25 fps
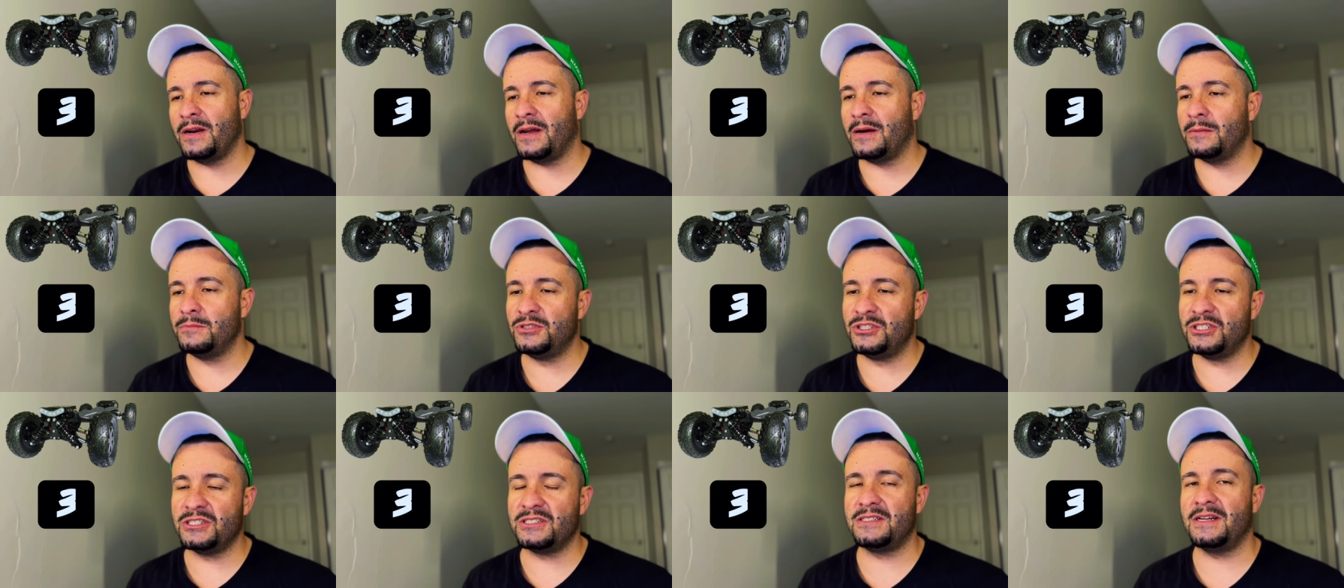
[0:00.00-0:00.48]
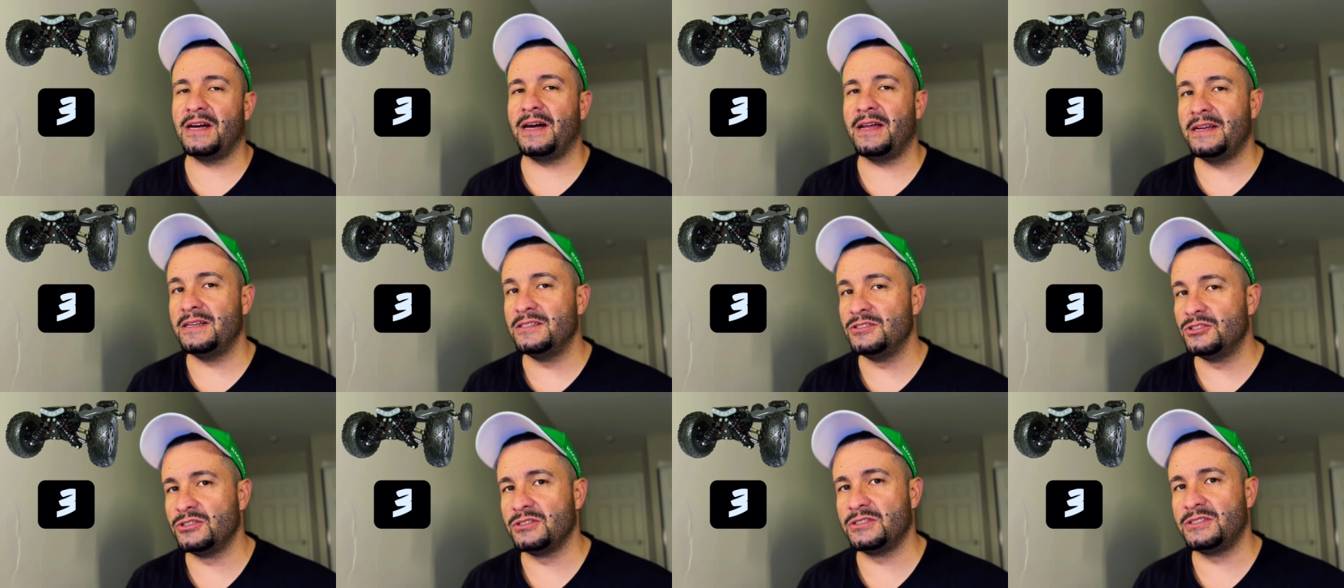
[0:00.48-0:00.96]
I'm just not
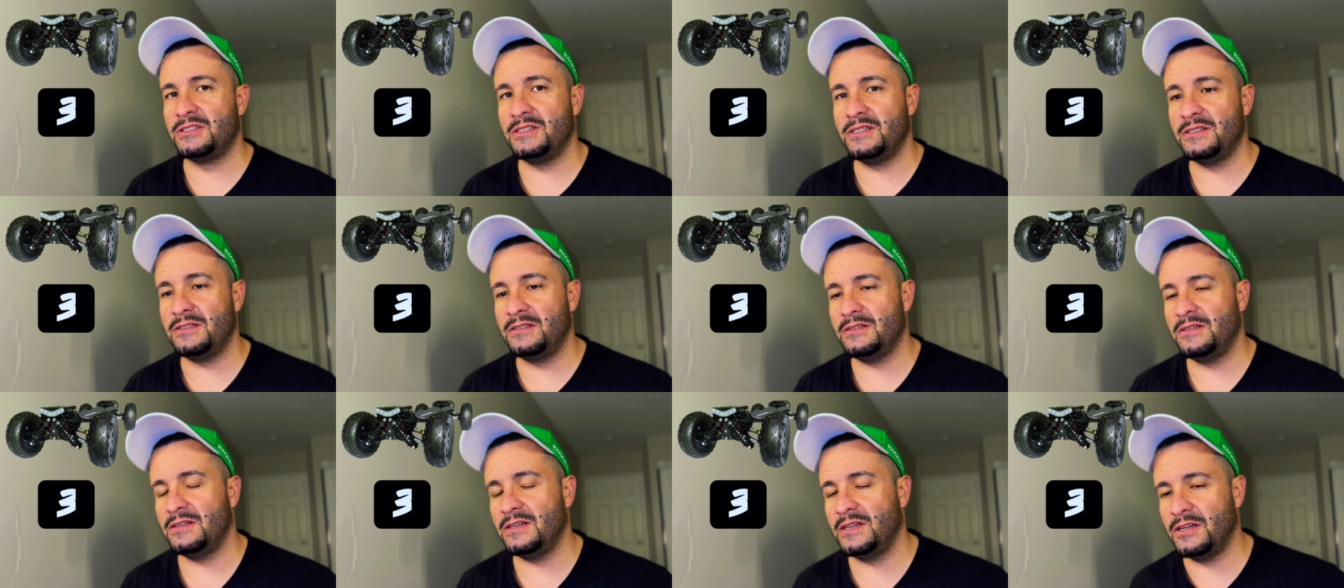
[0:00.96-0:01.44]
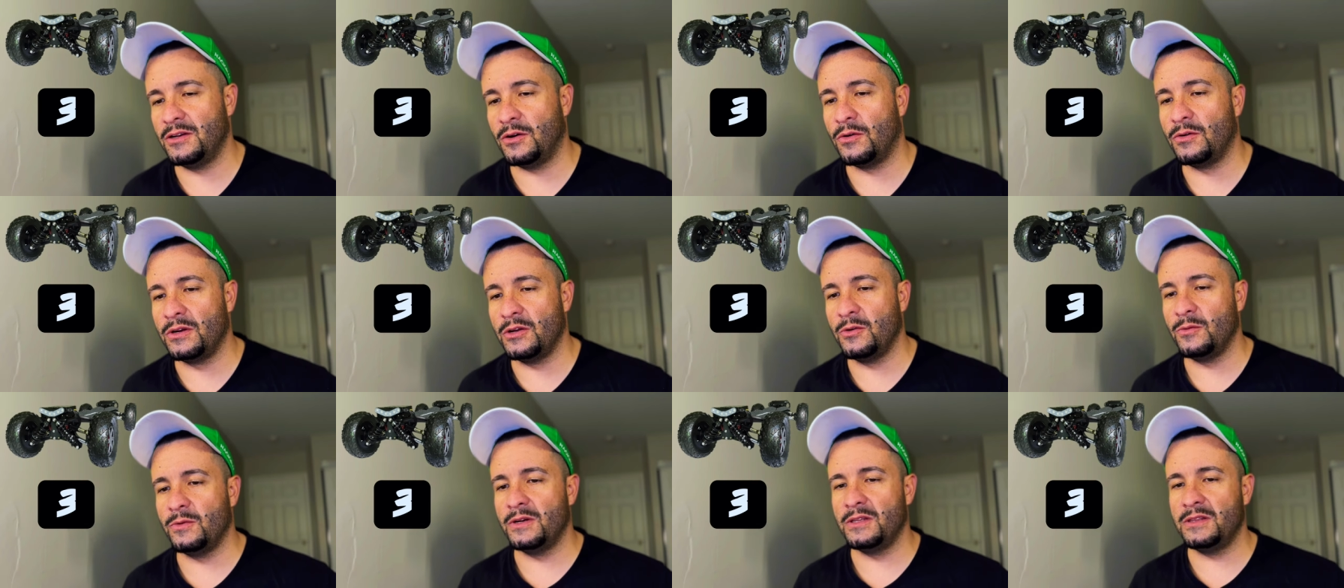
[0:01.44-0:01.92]
interested in
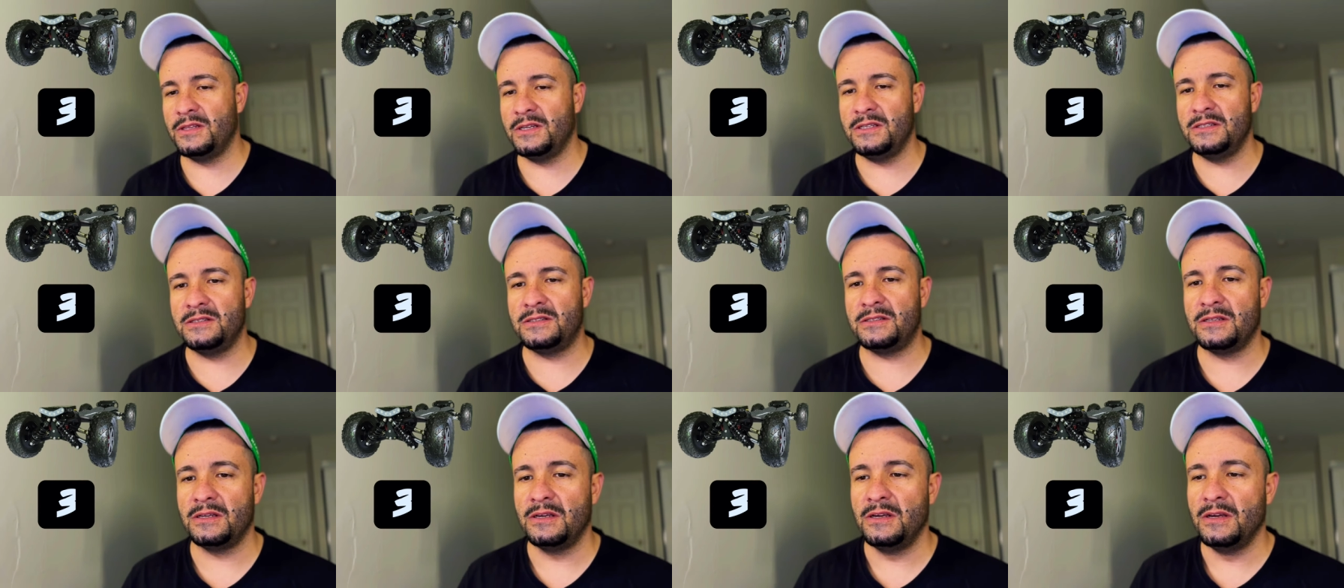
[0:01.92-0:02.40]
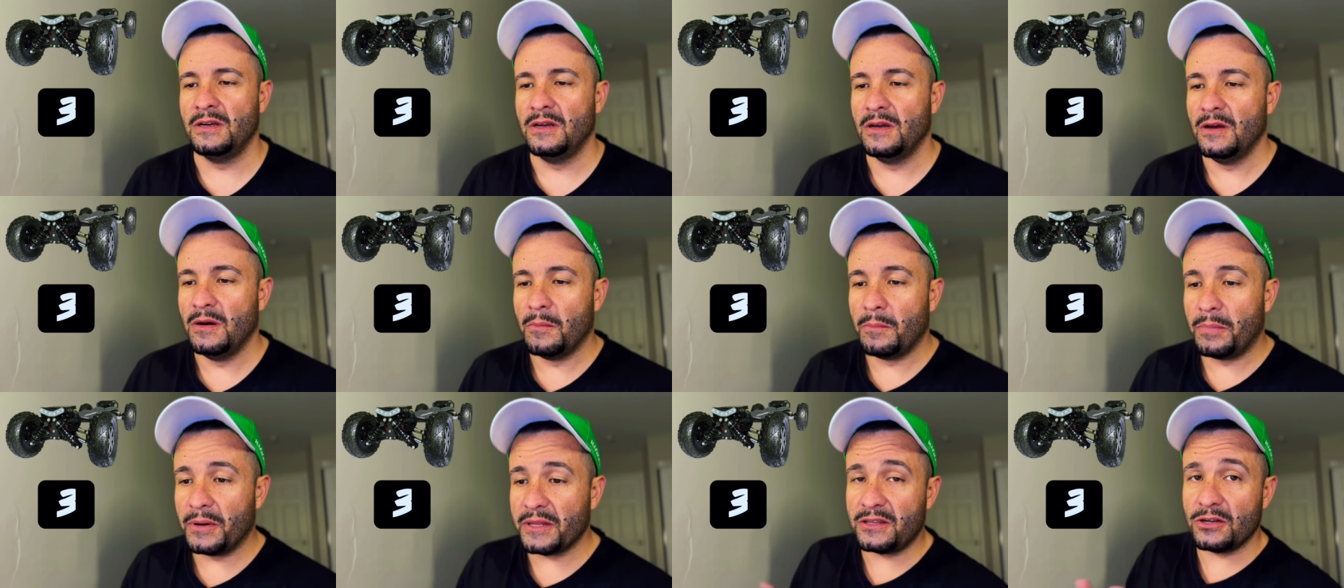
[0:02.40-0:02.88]
owning one of these,
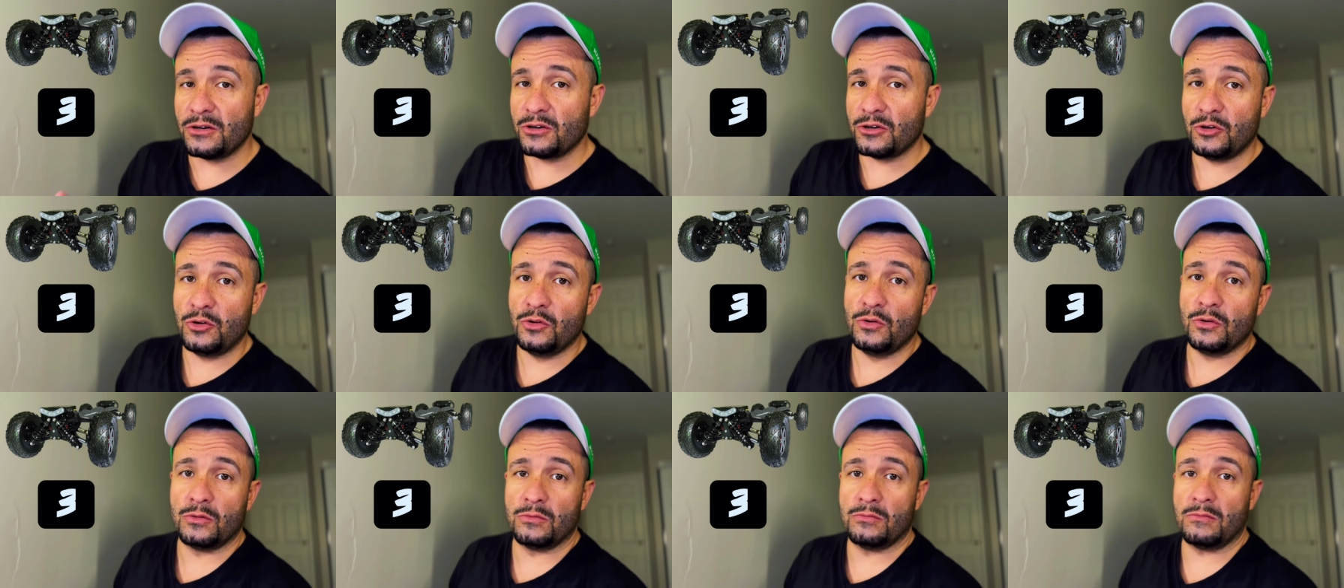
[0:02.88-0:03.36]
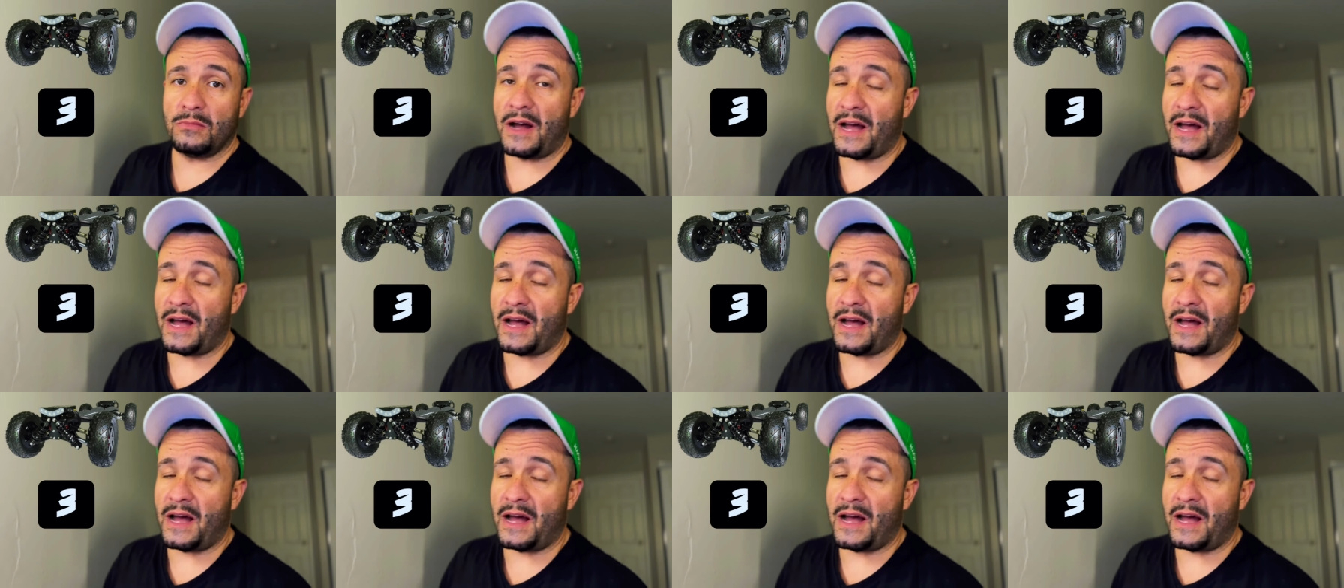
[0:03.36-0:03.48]
but they're cool.